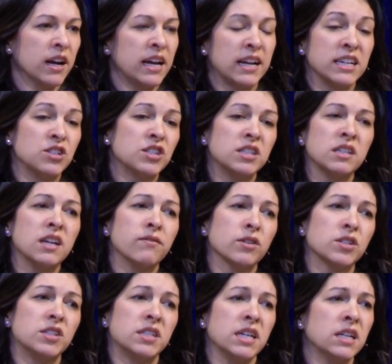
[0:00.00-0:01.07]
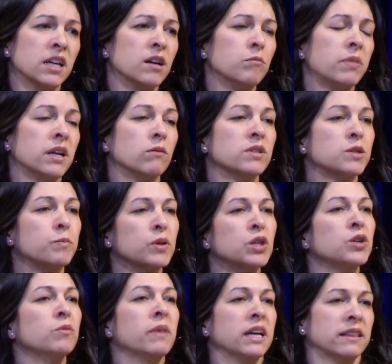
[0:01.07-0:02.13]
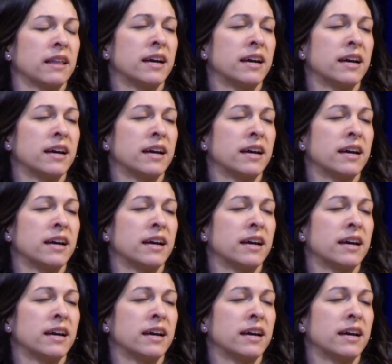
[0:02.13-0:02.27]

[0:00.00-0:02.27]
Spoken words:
and I just had never seen it, but it was blooming